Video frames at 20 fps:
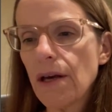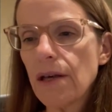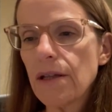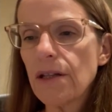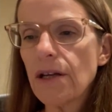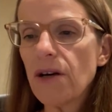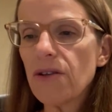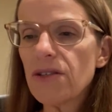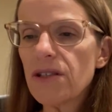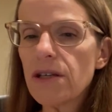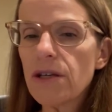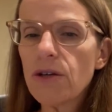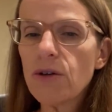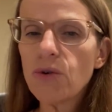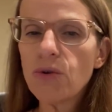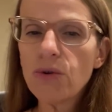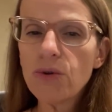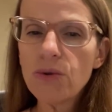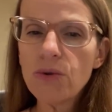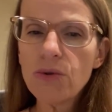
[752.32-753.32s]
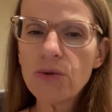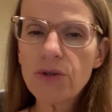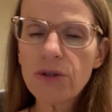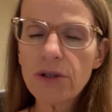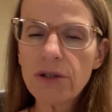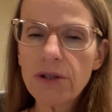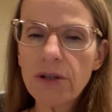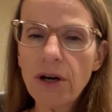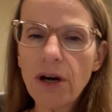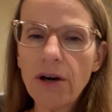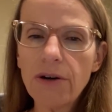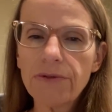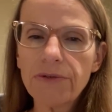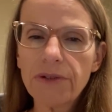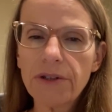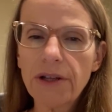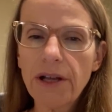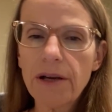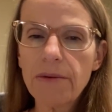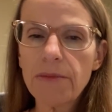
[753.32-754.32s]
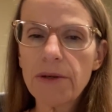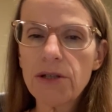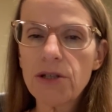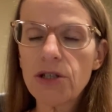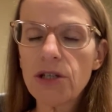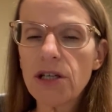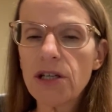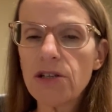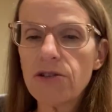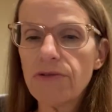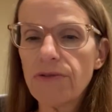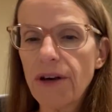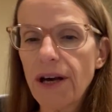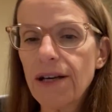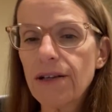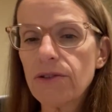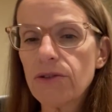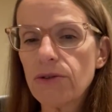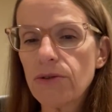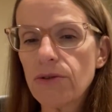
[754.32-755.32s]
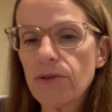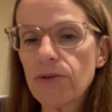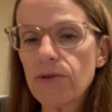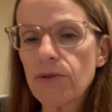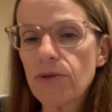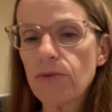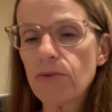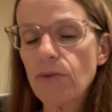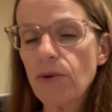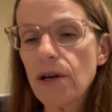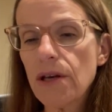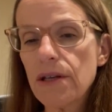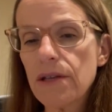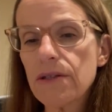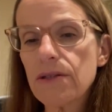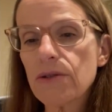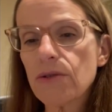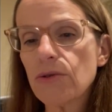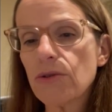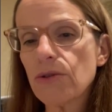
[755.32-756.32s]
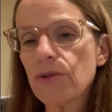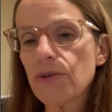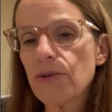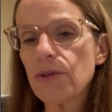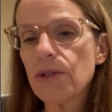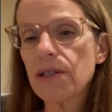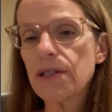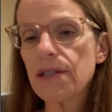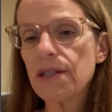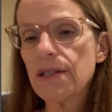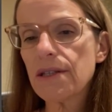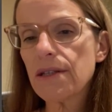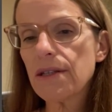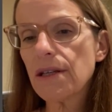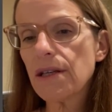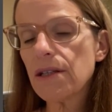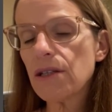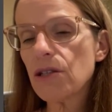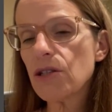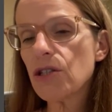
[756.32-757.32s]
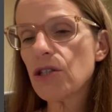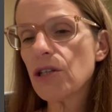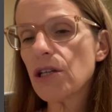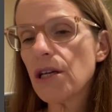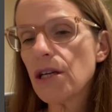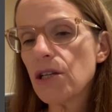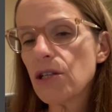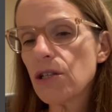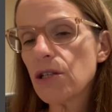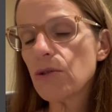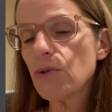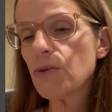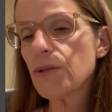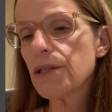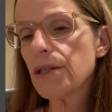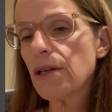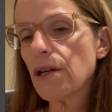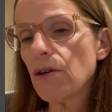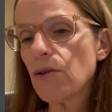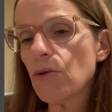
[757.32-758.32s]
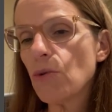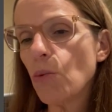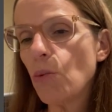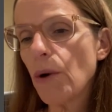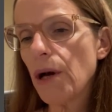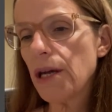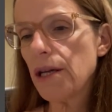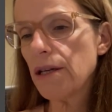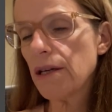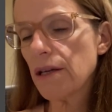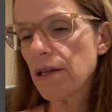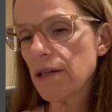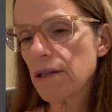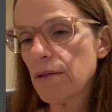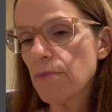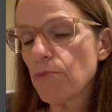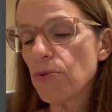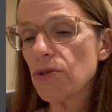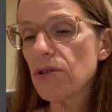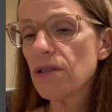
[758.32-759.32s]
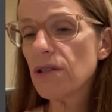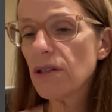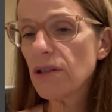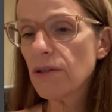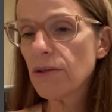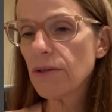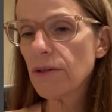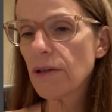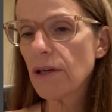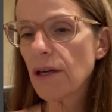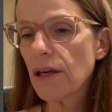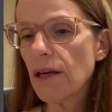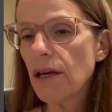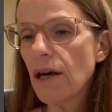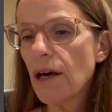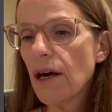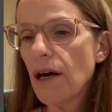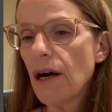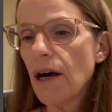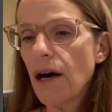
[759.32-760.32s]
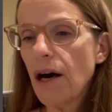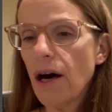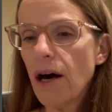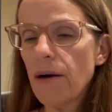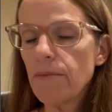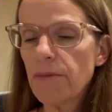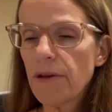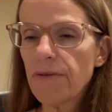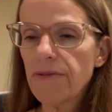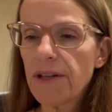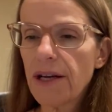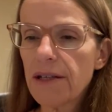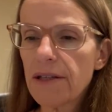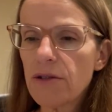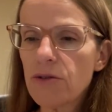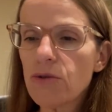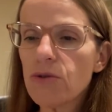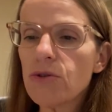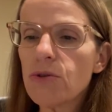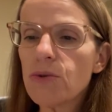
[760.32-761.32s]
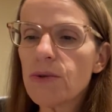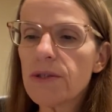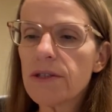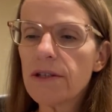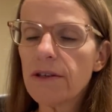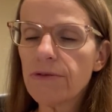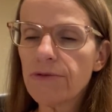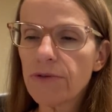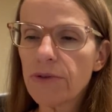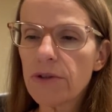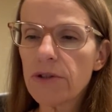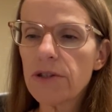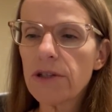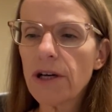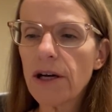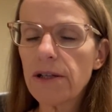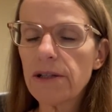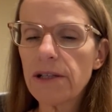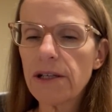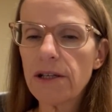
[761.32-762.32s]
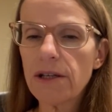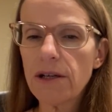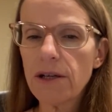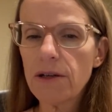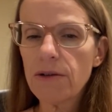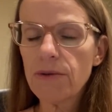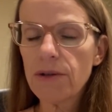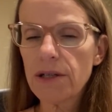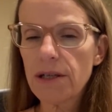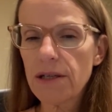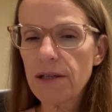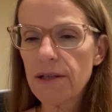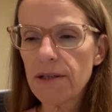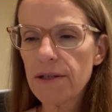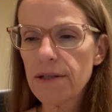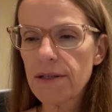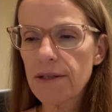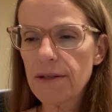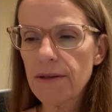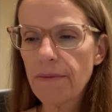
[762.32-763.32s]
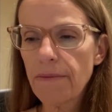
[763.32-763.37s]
Now, the inclusion of climate change factors and risks could also necessitate a change in those scenario weightings, particularly if that introduced different nonlinearities.